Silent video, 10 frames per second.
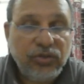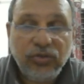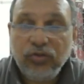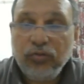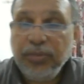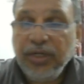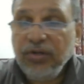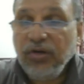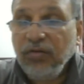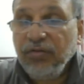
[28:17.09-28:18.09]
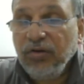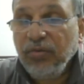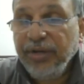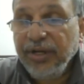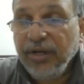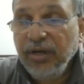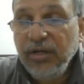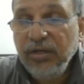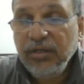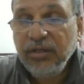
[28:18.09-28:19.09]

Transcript: to 2 pi over omega.